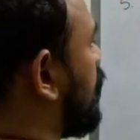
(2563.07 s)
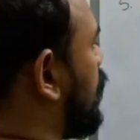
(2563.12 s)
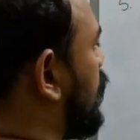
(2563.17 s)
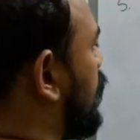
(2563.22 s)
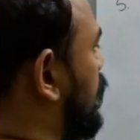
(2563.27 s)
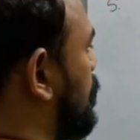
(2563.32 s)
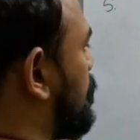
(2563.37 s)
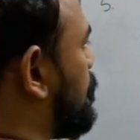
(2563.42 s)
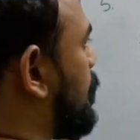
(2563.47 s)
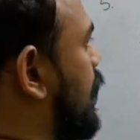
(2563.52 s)

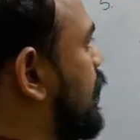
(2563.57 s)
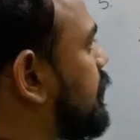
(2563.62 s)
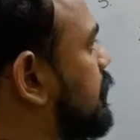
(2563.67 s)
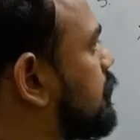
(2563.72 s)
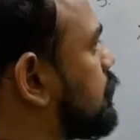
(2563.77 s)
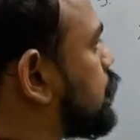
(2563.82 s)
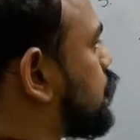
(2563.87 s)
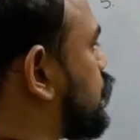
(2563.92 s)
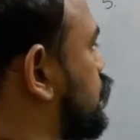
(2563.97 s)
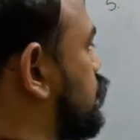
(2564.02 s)

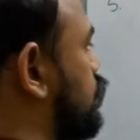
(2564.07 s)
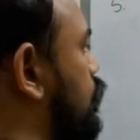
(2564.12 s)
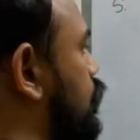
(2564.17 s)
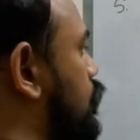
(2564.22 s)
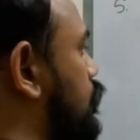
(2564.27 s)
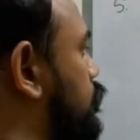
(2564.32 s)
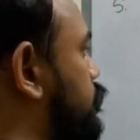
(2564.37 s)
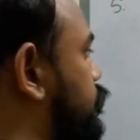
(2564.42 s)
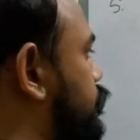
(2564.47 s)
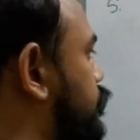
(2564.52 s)

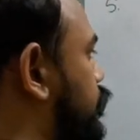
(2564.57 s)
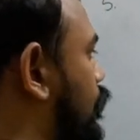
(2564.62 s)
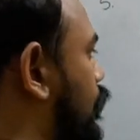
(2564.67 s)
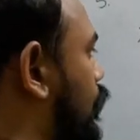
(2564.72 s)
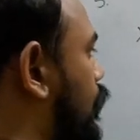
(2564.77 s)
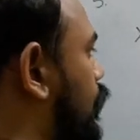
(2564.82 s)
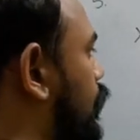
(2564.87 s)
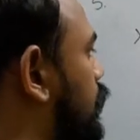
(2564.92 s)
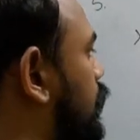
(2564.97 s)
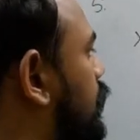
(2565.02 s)
minus
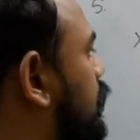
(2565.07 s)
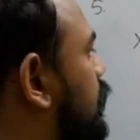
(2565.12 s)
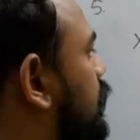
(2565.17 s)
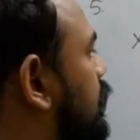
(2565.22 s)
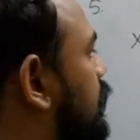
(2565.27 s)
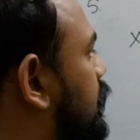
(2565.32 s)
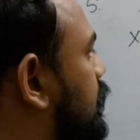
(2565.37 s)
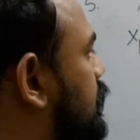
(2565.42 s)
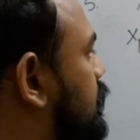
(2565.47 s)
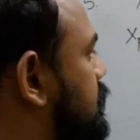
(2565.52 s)

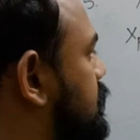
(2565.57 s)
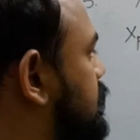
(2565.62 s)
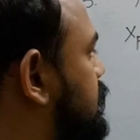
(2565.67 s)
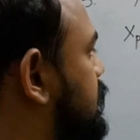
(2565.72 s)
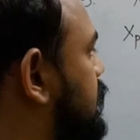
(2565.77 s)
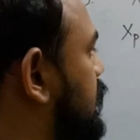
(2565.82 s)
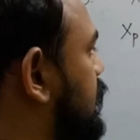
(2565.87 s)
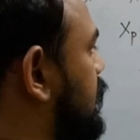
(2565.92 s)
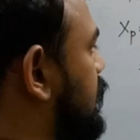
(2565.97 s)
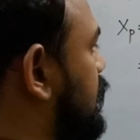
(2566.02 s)

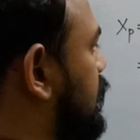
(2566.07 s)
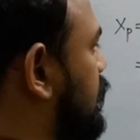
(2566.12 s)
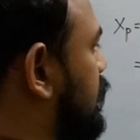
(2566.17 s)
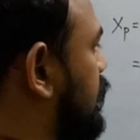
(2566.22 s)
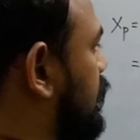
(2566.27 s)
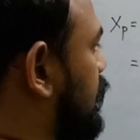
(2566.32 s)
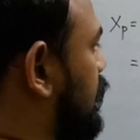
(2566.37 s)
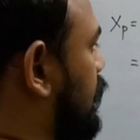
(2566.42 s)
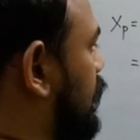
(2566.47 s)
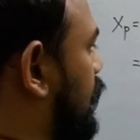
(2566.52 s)

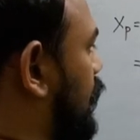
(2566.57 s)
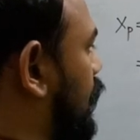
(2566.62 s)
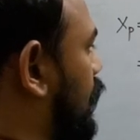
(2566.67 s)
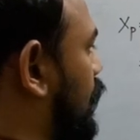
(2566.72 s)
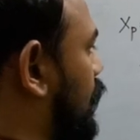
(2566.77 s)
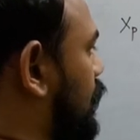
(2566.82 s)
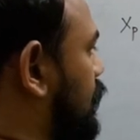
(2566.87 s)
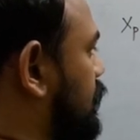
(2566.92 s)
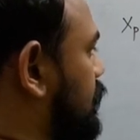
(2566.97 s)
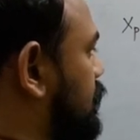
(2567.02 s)
4d
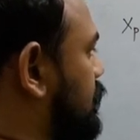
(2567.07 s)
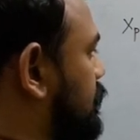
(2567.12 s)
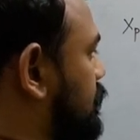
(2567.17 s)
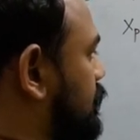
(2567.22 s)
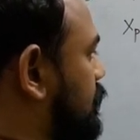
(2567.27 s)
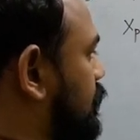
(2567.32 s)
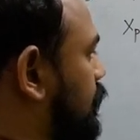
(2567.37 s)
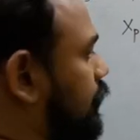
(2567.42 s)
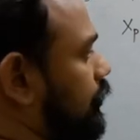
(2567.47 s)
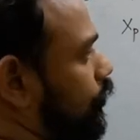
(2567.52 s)
on
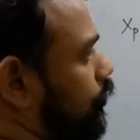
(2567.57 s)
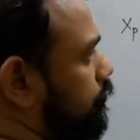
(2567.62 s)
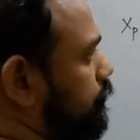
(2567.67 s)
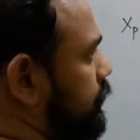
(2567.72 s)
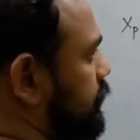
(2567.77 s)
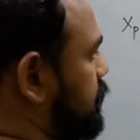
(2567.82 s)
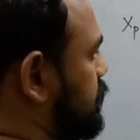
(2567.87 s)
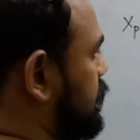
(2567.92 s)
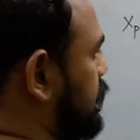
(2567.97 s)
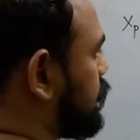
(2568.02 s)

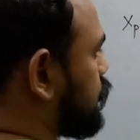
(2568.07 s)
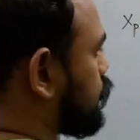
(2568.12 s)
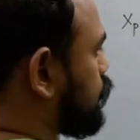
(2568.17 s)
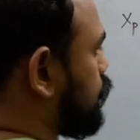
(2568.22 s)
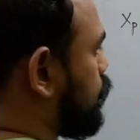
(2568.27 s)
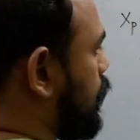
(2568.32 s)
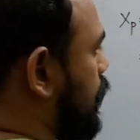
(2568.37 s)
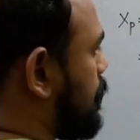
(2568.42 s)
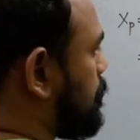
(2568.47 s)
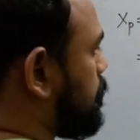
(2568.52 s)
over d
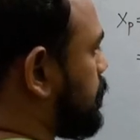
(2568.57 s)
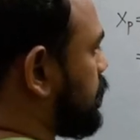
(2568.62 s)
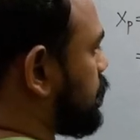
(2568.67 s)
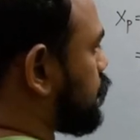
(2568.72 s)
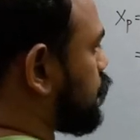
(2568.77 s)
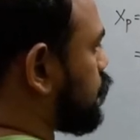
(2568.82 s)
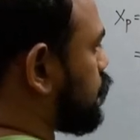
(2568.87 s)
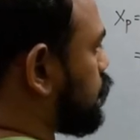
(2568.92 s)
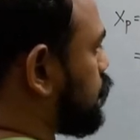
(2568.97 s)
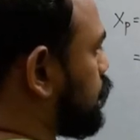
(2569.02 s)
square
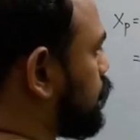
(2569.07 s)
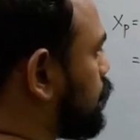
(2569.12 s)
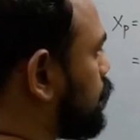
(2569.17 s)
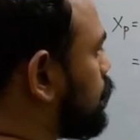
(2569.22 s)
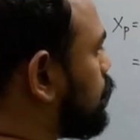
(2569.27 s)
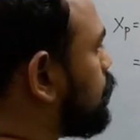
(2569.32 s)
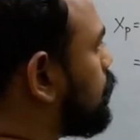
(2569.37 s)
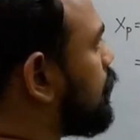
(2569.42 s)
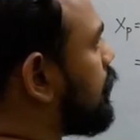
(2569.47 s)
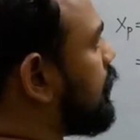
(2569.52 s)
plus
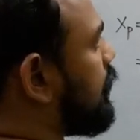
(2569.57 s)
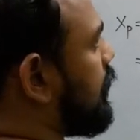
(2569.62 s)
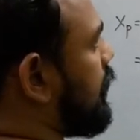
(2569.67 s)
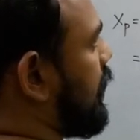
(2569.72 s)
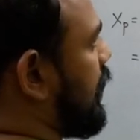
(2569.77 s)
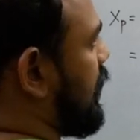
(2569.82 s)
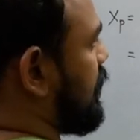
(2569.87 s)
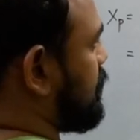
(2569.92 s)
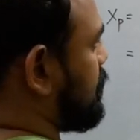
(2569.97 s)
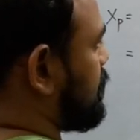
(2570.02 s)
2,
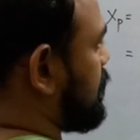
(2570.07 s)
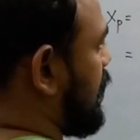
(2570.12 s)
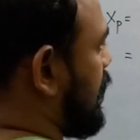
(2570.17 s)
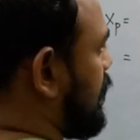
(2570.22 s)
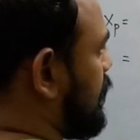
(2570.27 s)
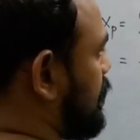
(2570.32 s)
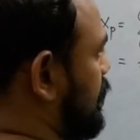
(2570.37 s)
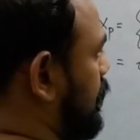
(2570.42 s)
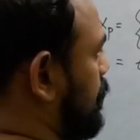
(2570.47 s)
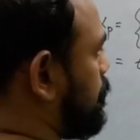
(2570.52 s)
and
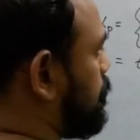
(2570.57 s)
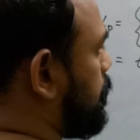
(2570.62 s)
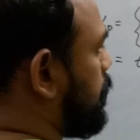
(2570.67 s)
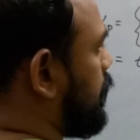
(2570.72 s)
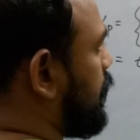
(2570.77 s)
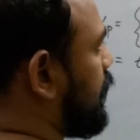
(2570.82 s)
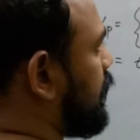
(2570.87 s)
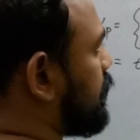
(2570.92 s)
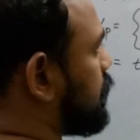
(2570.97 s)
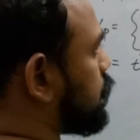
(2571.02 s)
then a
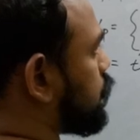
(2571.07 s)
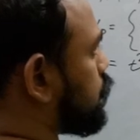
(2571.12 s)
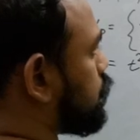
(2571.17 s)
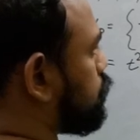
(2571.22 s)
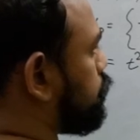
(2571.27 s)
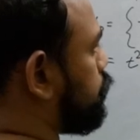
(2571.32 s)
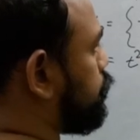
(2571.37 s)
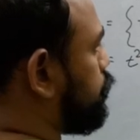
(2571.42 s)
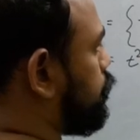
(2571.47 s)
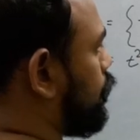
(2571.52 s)

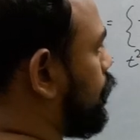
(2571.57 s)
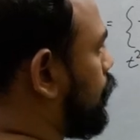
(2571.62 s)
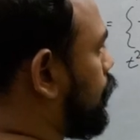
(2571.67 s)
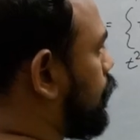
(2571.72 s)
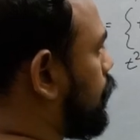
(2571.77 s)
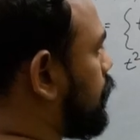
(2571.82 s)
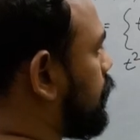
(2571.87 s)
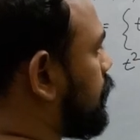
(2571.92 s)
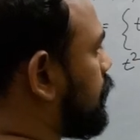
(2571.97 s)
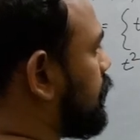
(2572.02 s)
plus
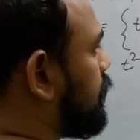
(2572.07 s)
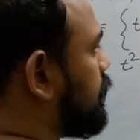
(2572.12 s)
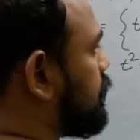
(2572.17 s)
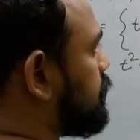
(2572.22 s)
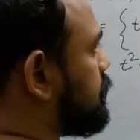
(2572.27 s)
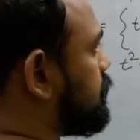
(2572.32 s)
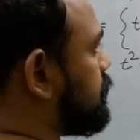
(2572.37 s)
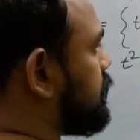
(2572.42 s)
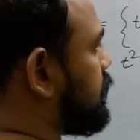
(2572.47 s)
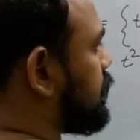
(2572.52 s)

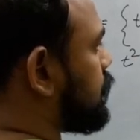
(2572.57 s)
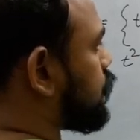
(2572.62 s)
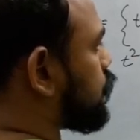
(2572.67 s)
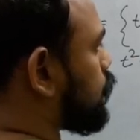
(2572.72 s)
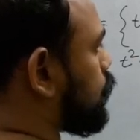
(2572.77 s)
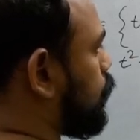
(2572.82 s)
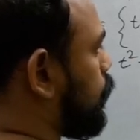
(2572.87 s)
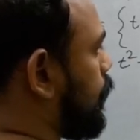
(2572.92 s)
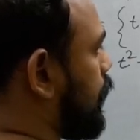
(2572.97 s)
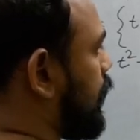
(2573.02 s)
4d
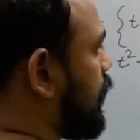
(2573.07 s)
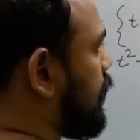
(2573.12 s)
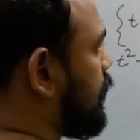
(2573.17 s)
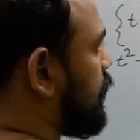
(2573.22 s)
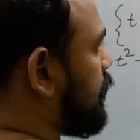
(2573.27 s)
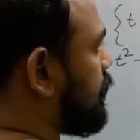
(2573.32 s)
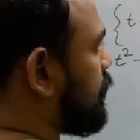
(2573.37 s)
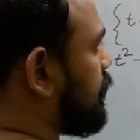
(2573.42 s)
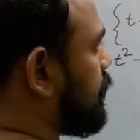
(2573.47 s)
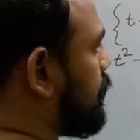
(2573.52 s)

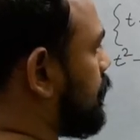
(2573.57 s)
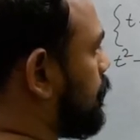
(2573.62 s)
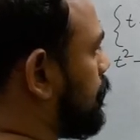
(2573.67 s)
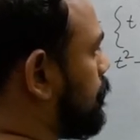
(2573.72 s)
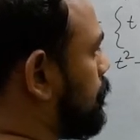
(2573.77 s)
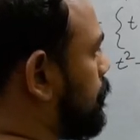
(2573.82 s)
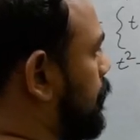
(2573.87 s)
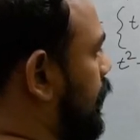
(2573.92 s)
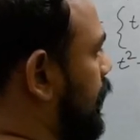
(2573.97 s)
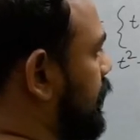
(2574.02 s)
square
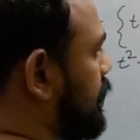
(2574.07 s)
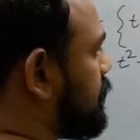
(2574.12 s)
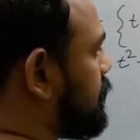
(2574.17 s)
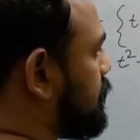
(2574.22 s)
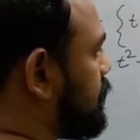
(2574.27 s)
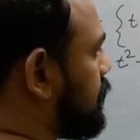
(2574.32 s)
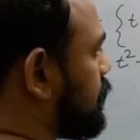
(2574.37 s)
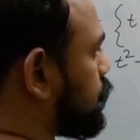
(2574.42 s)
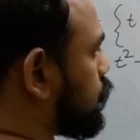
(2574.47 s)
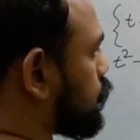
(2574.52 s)
by
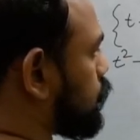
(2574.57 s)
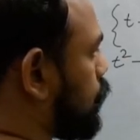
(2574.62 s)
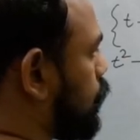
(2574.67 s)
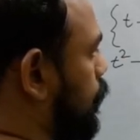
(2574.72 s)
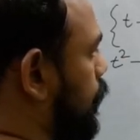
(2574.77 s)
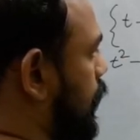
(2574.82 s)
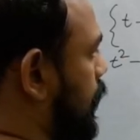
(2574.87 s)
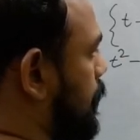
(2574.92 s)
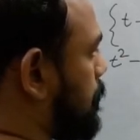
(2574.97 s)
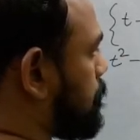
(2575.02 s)
d
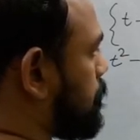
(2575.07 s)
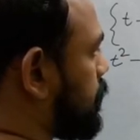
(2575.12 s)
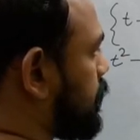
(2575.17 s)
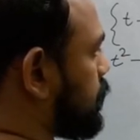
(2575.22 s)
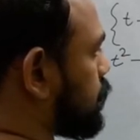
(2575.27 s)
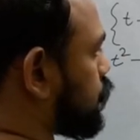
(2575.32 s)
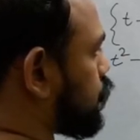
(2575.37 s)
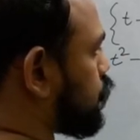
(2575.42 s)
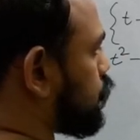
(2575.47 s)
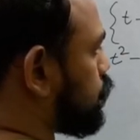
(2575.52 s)
square
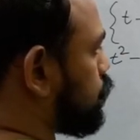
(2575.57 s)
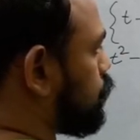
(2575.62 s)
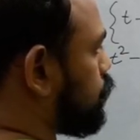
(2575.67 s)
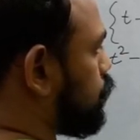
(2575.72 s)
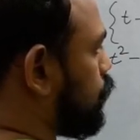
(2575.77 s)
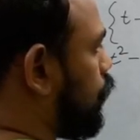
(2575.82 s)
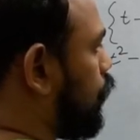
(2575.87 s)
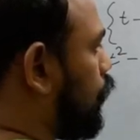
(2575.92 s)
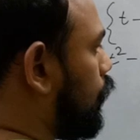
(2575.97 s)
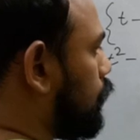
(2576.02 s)
plus
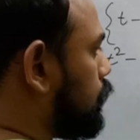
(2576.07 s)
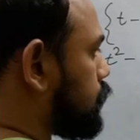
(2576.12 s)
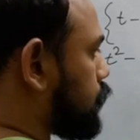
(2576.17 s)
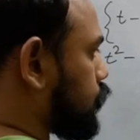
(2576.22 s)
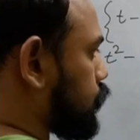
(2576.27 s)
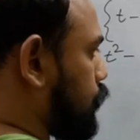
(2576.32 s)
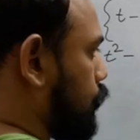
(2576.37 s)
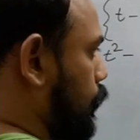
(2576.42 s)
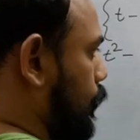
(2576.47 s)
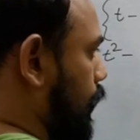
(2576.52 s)
2 whole
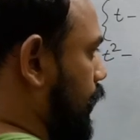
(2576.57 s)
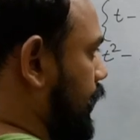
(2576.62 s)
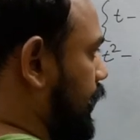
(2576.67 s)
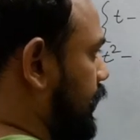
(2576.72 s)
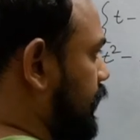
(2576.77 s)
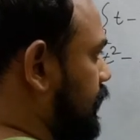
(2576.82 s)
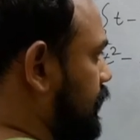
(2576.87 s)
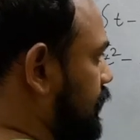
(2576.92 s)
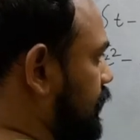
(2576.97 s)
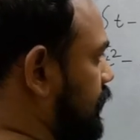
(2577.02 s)

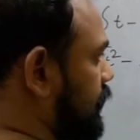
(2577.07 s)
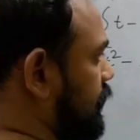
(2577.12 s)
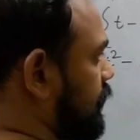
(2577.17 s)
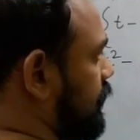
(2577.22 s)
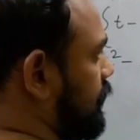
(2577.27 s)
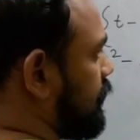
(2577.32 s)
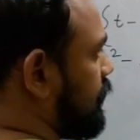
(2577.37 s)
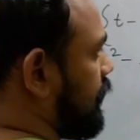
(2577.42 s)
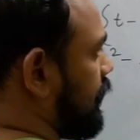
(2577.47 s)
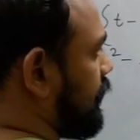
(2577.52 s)
square,
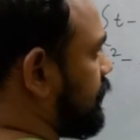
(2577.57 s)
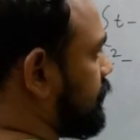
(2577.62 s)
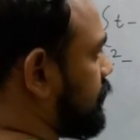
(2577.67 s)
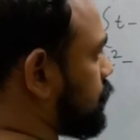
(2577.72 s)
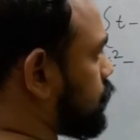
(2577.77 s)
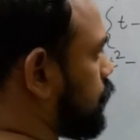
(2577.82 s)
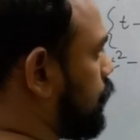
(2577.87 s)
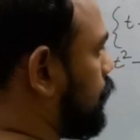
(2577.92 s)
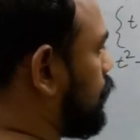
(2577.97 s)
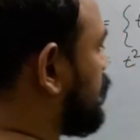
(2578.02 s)
and
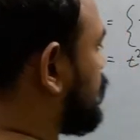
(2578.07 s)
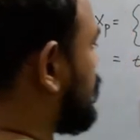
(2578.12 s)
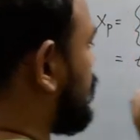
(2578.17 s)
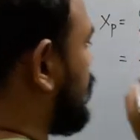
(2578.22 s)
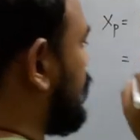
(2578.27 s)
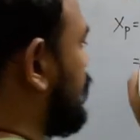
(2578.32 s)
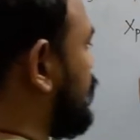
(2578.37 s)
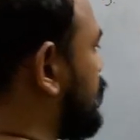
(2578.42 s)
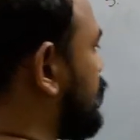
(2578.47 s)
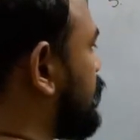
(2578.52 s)
this whole
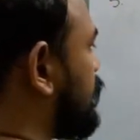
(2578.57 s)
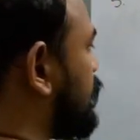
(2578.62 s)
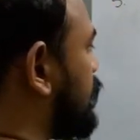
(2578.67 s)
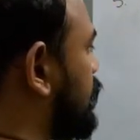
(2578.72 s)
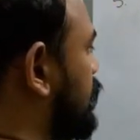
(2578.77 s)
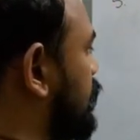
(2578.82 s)
thing